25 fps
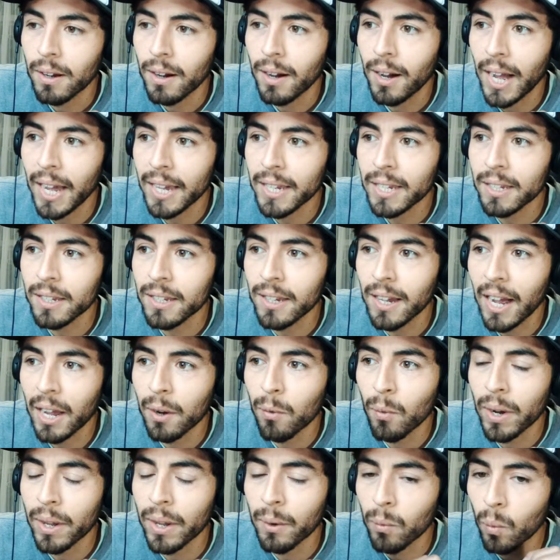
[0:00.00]
I
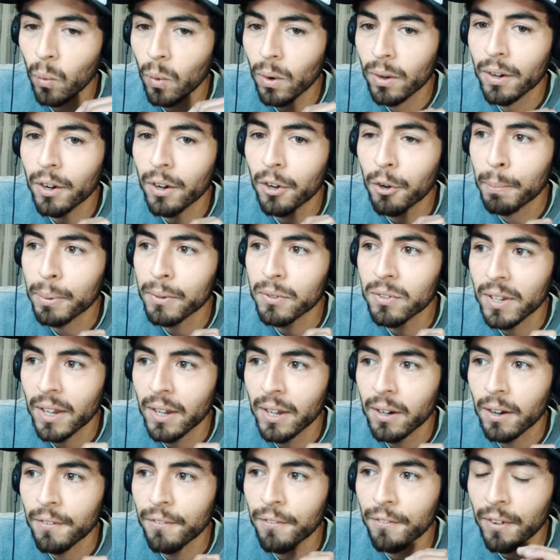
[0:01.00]
went 100%
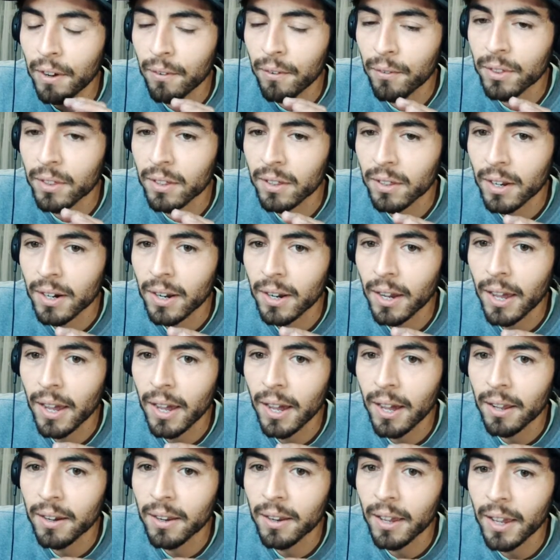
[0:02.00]
off of everything that I
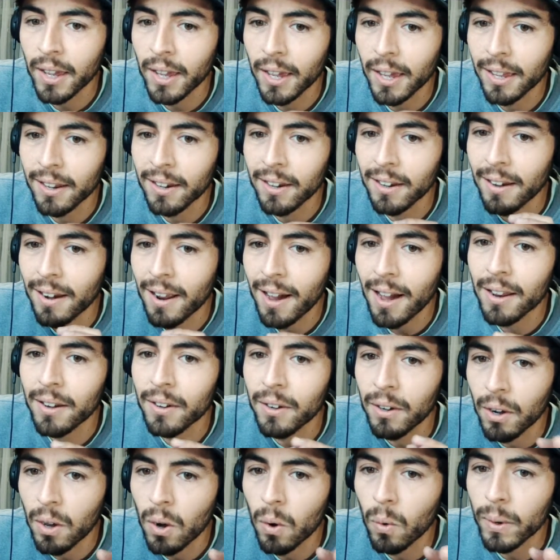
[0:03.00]
had, not
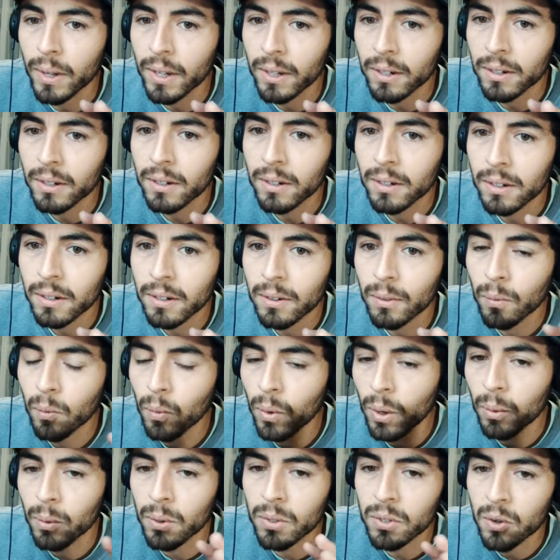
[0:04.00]
knowing
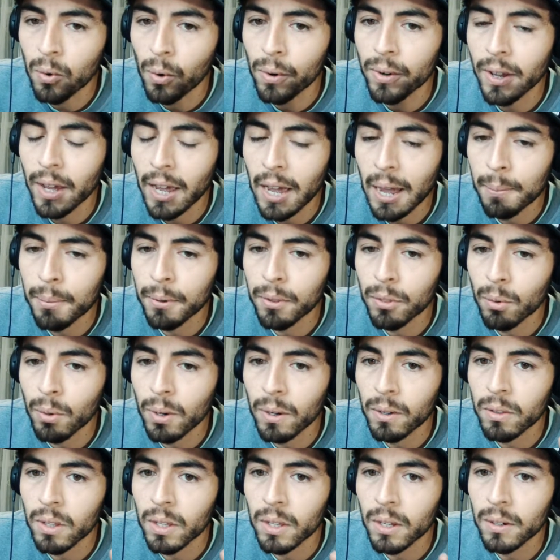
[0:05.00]
what was going to happen
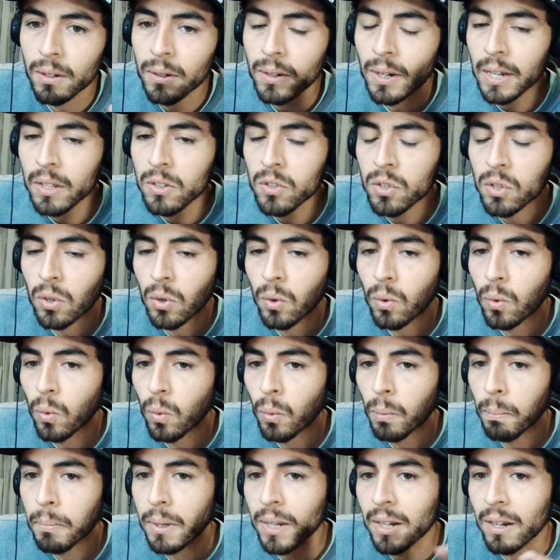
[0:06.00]
throughout the year, and so
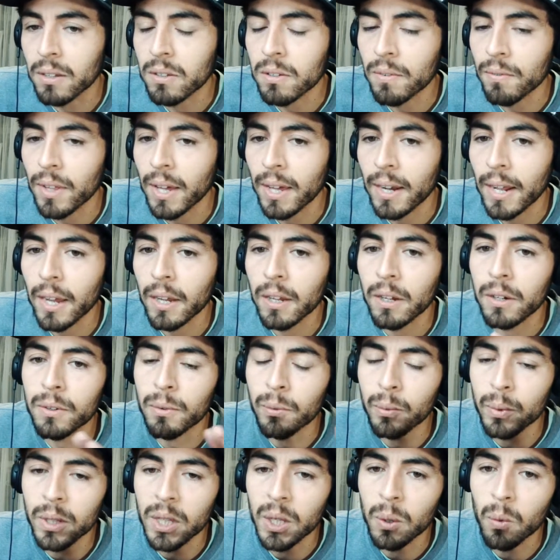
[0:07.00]
because of that, I couldn't
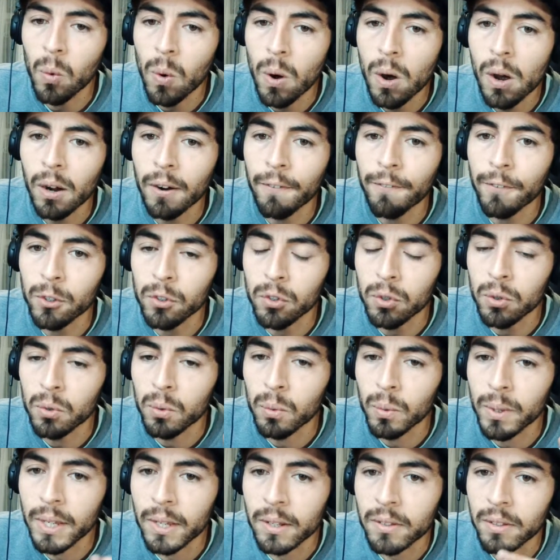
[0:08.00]
really walk for 2
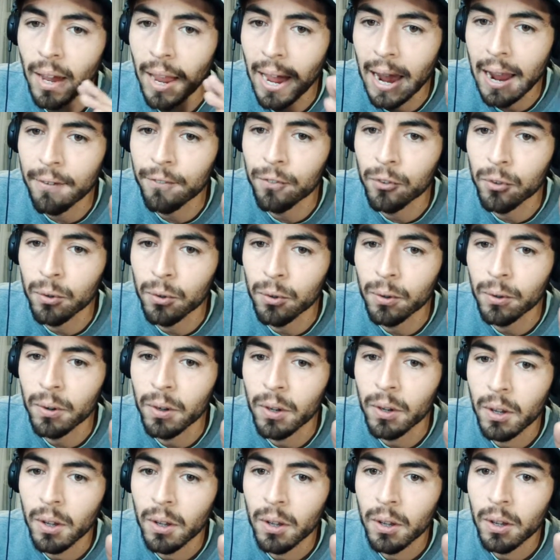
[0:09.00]
weeks after
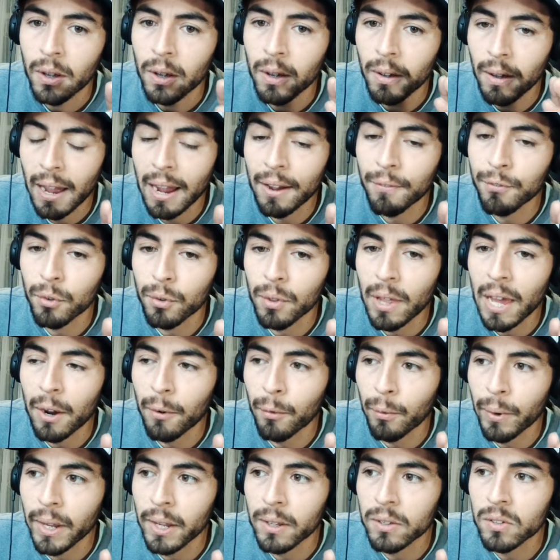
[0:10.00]
that
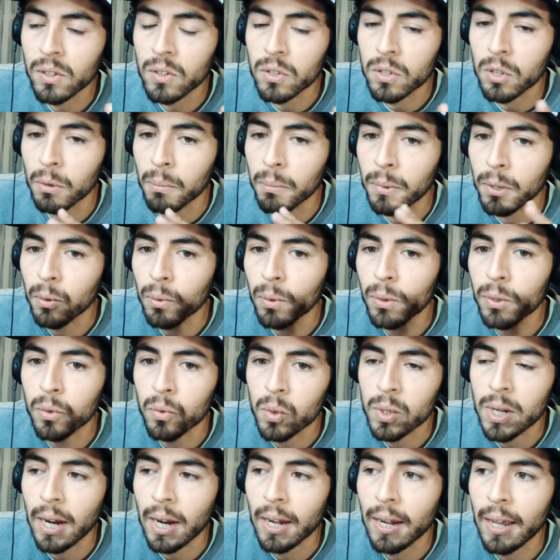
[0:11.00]
race, and so Milrose
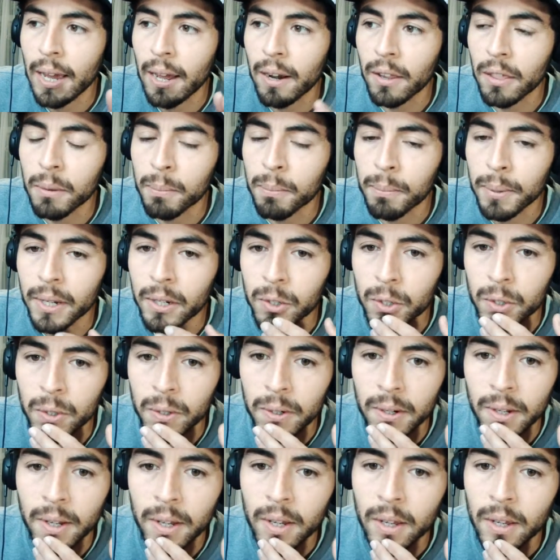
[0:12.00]
was kind of out of the picture,
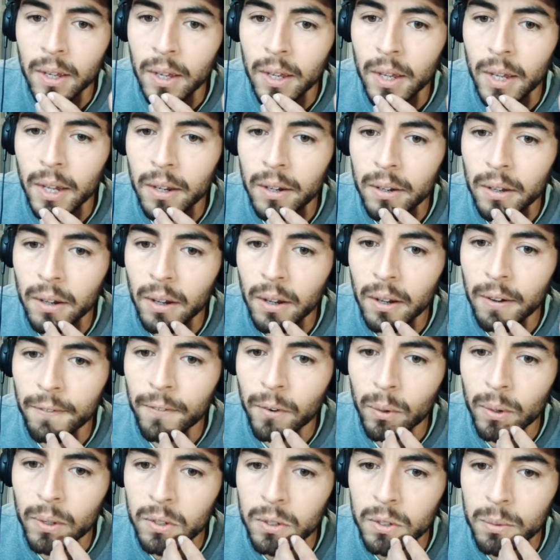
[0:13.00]
and
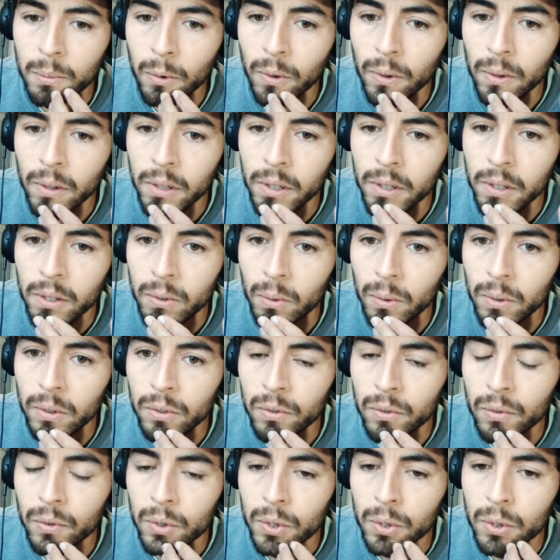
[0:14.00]
focused more on indoors
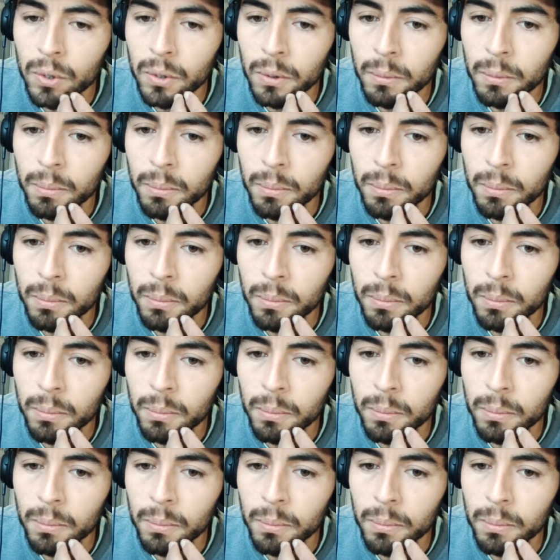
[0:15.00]
for sure.